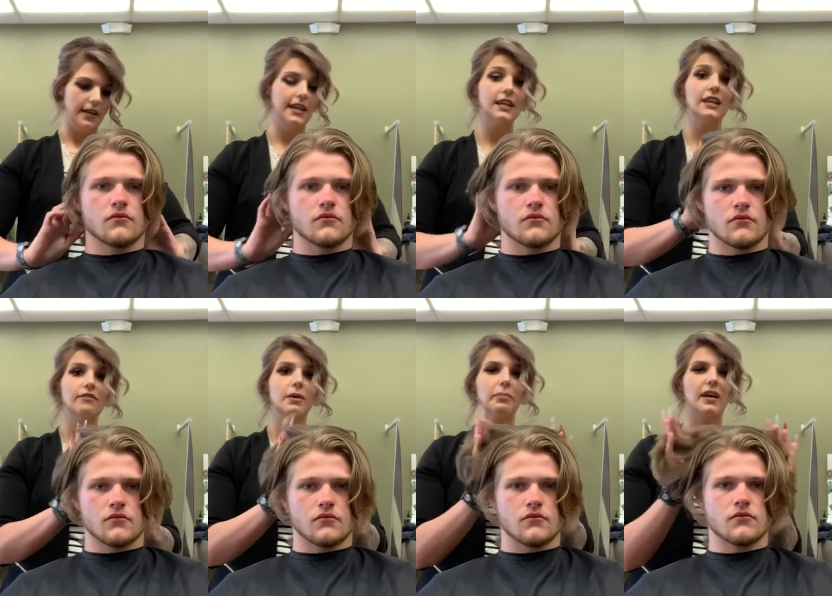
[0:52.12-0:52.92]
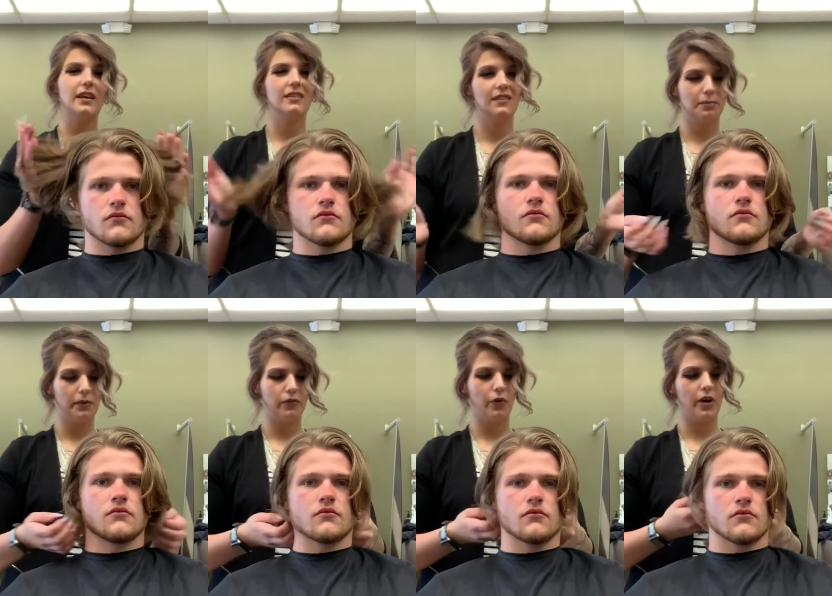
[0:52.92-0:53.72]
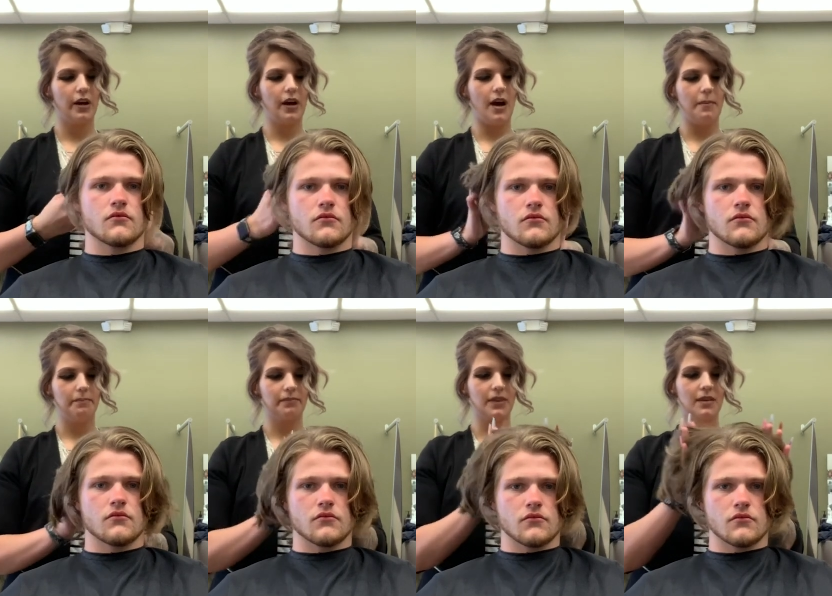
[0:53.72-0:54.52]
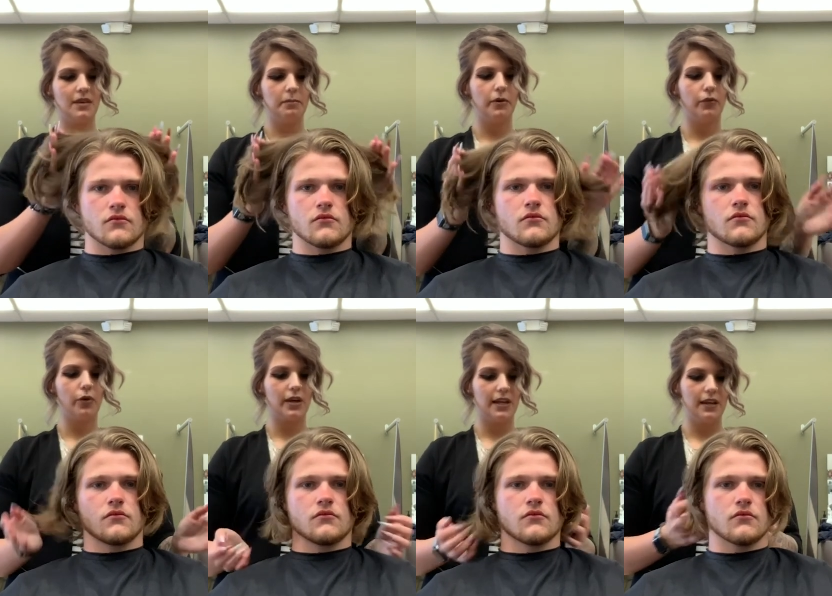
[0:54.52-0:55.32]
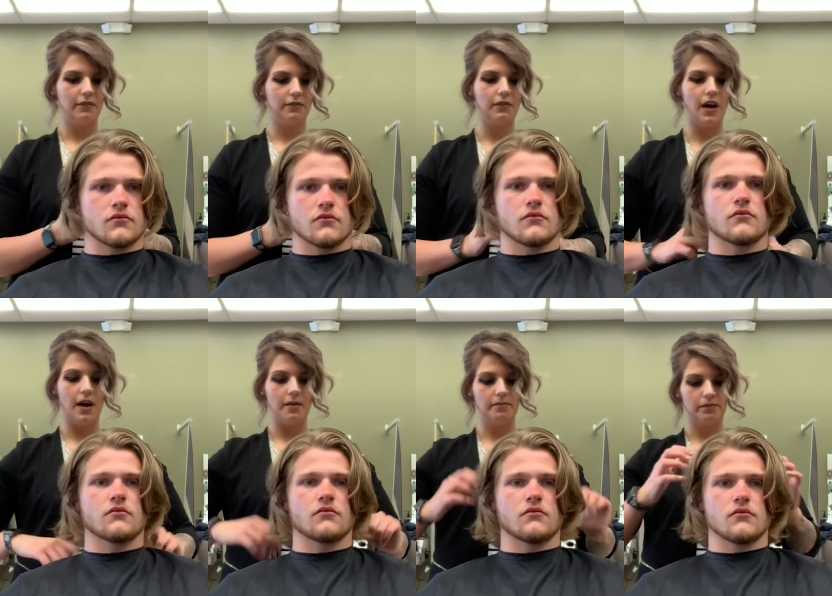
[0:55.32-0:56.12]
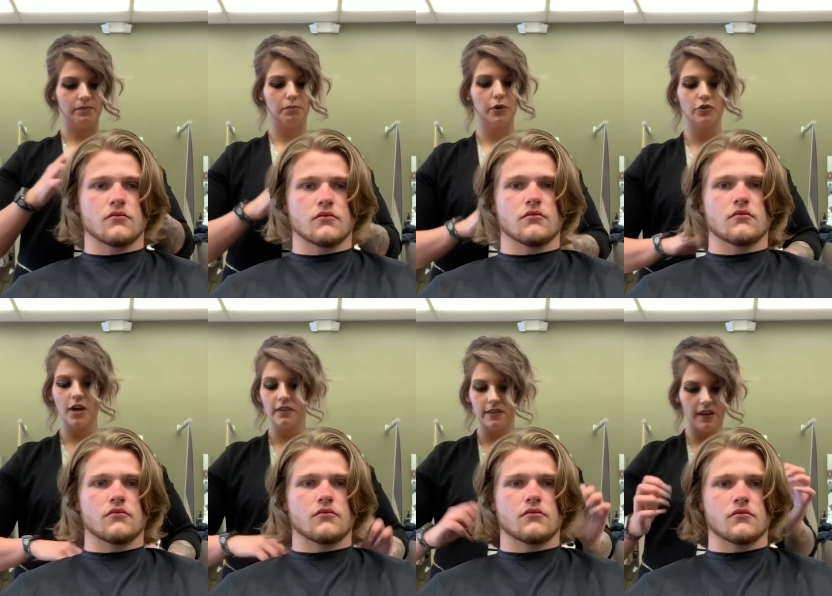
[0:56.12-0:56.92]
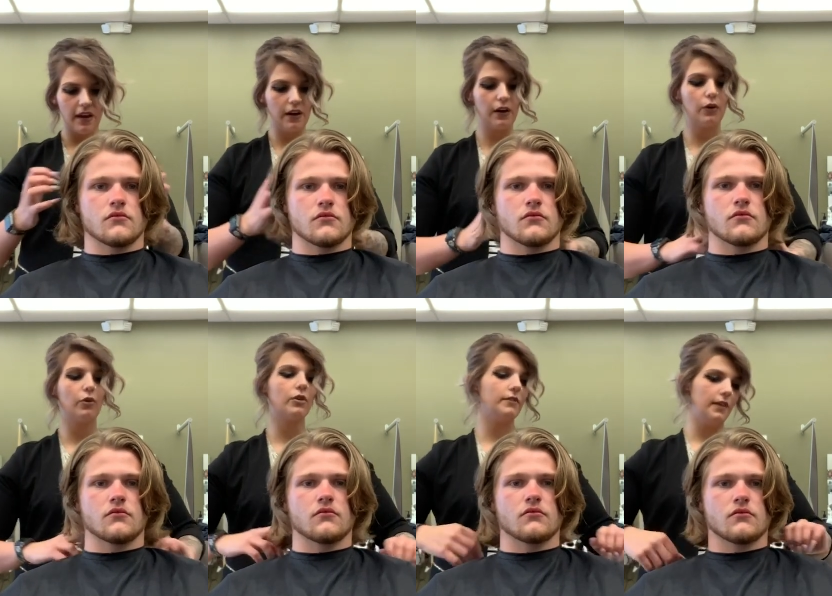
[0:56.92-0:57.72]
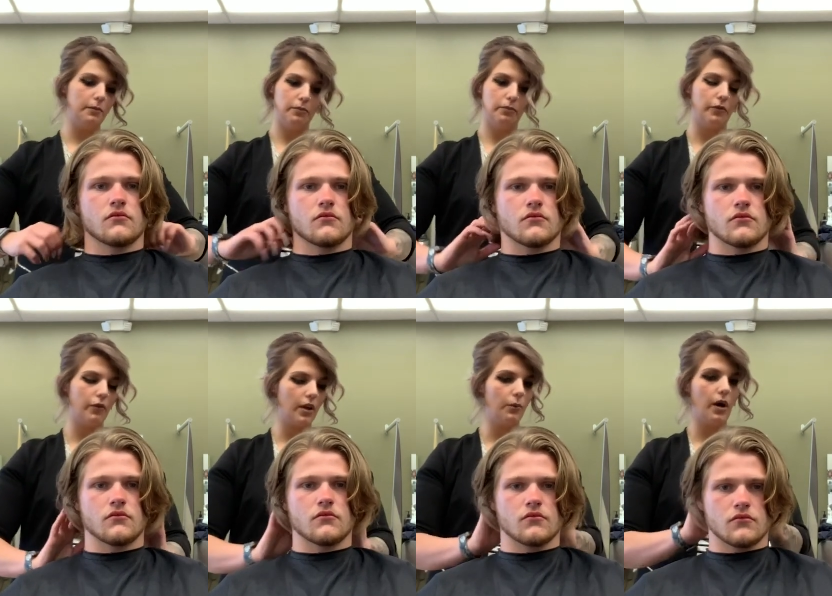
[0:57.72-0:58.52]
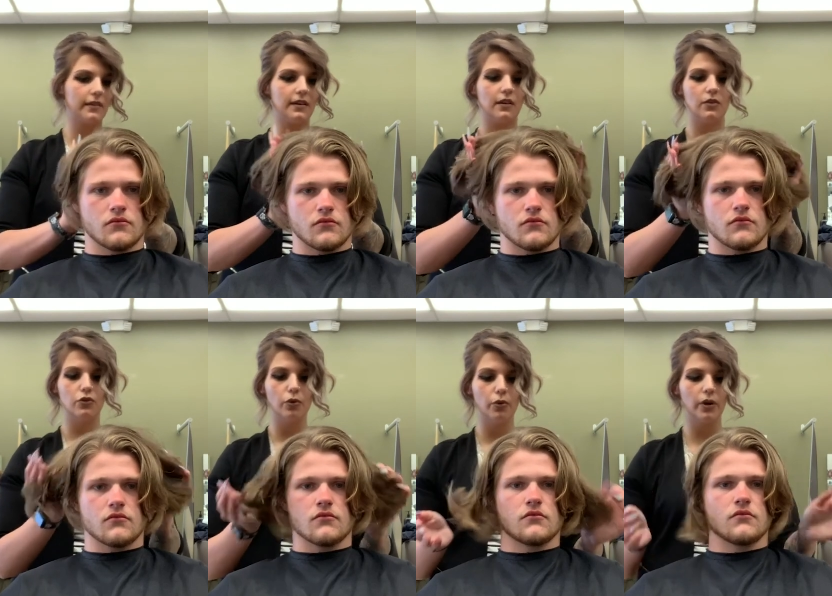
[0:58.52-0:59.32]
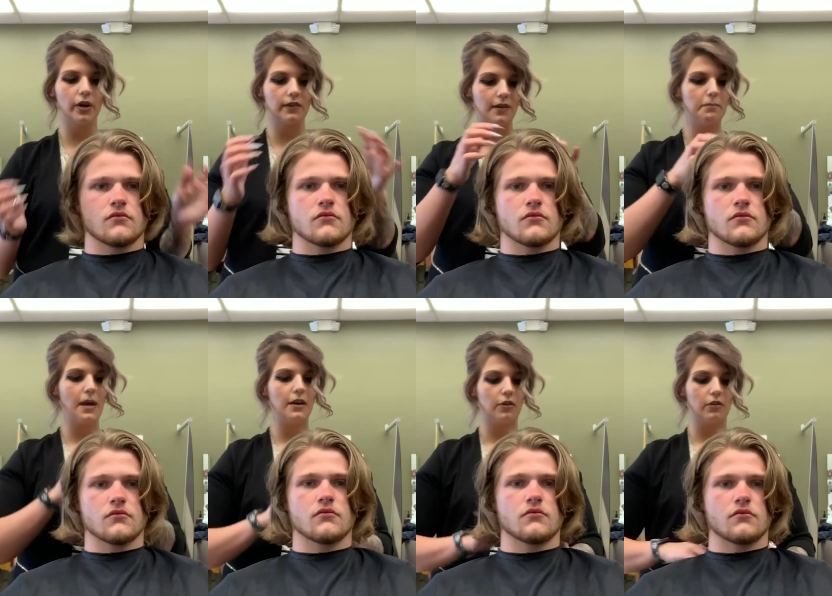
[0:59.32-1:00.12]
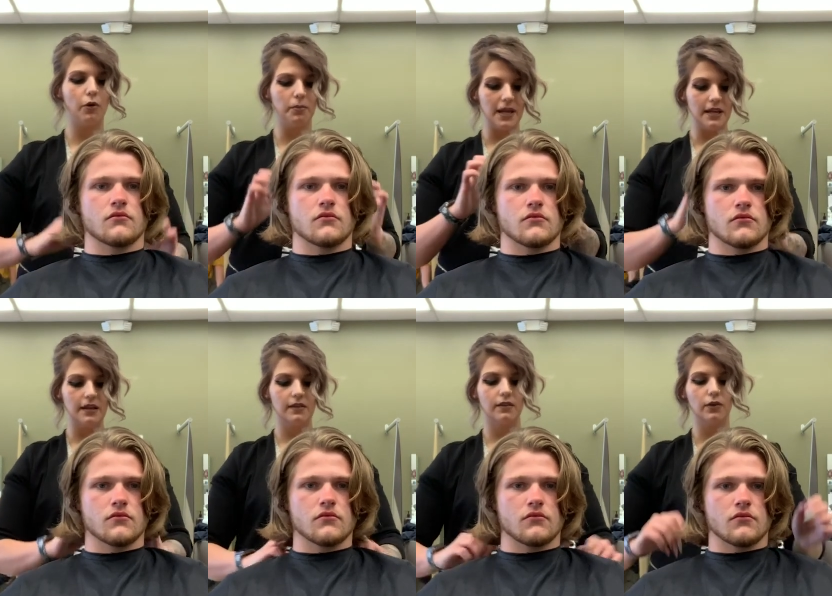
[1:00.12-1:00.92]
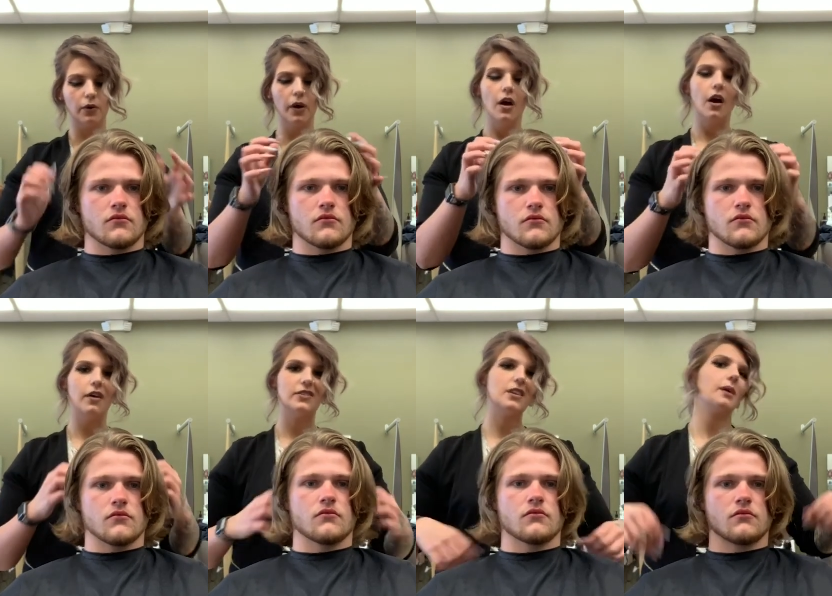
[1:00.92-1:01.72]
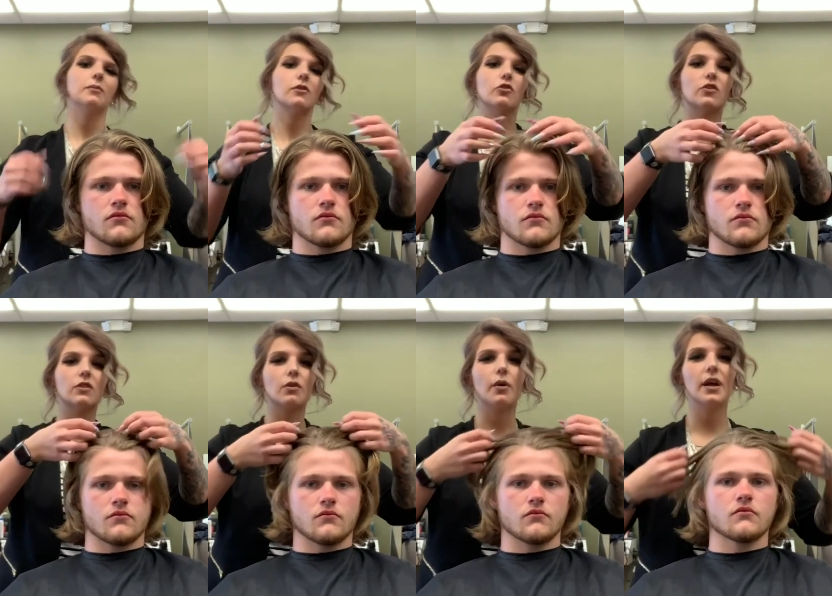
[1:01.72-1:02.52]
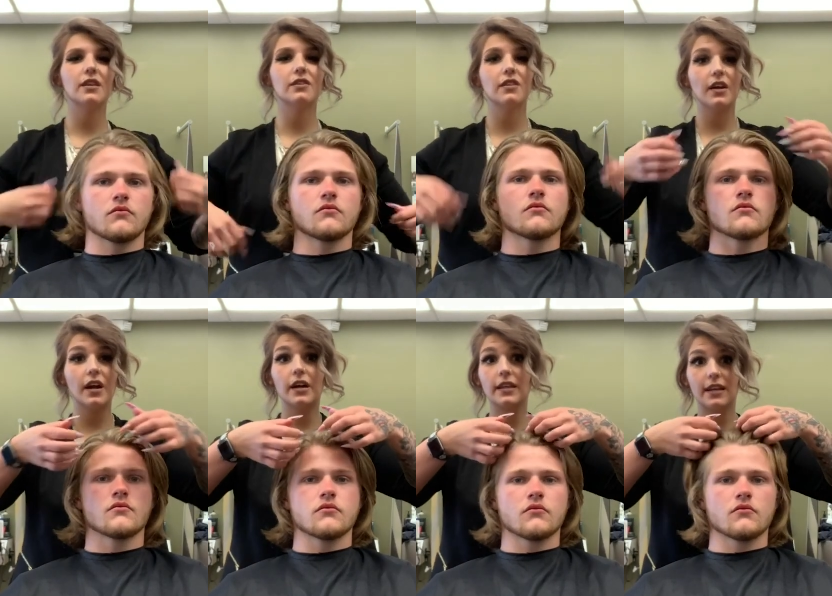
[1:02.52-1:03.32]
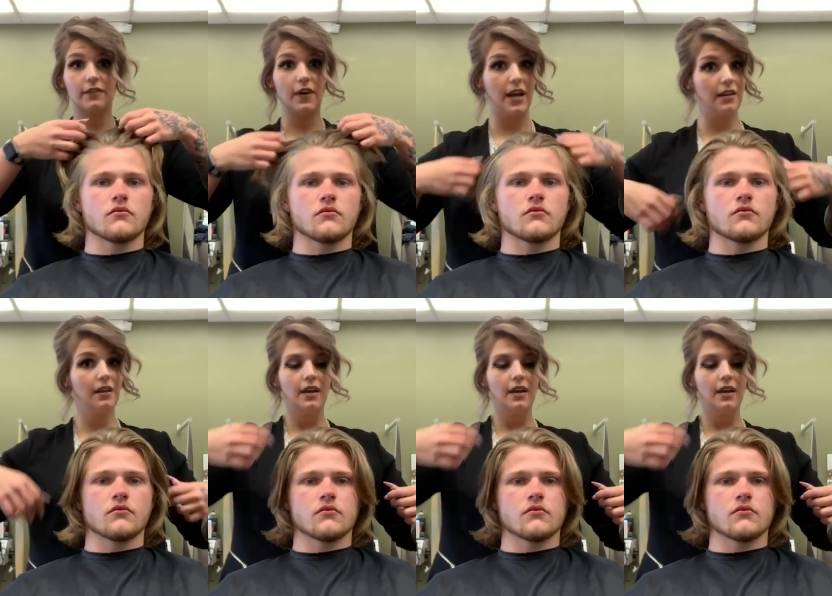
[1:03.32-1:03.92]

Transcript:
Speaker 1: You can even apply this before he blow dries his hair, or before he walks out of the door. Some men are low maintenance, so oftentimes they'll just throw it into their hair, and that's fine.